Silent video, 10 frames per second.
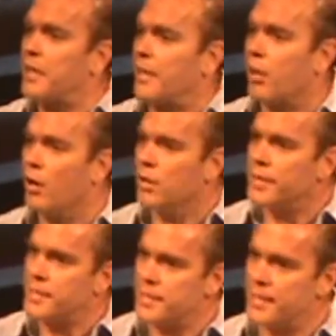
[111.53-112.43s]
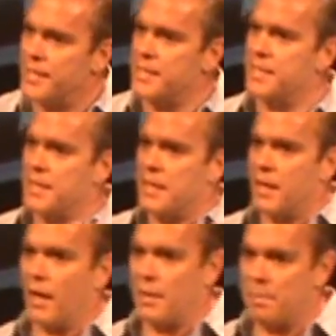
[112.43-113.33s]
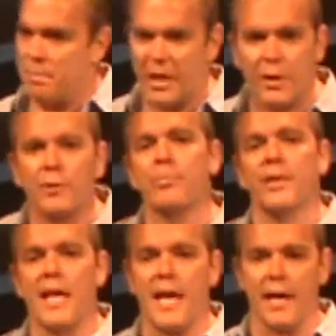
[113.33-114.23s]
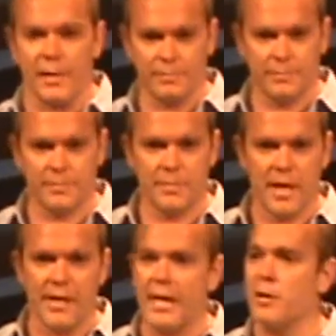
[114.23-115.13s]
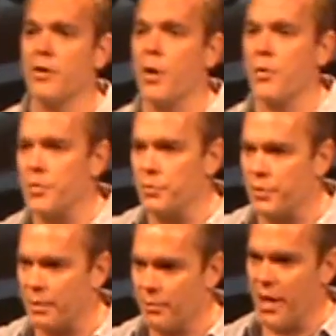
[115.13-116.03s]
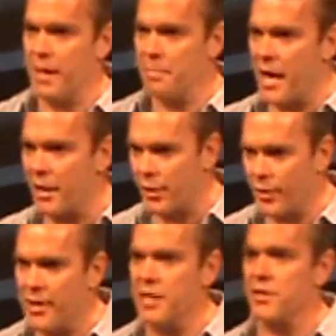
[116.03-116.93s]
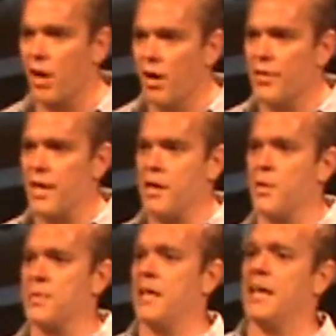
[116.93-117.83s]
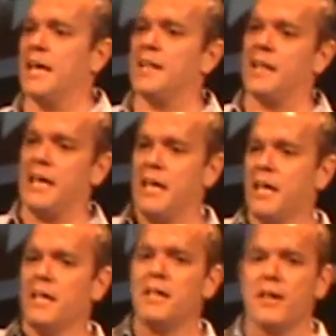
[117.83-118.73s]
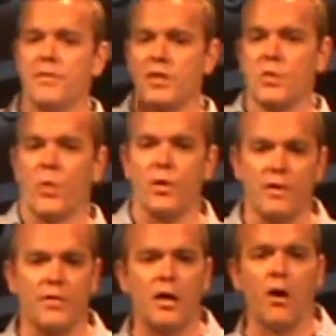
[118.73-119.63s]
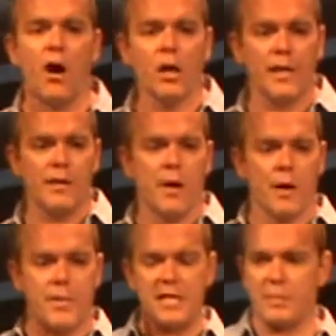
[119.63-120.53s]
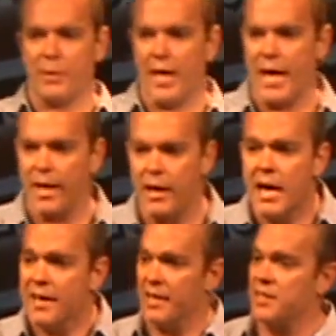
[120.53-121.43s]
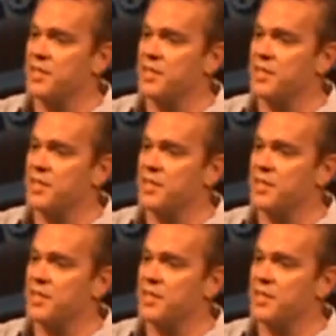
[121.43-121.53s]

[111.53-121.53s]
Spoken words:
get called into this bigger plan. And they don't know who the plan maker is. All they know that at the end of this road, if they're all in on this plan, that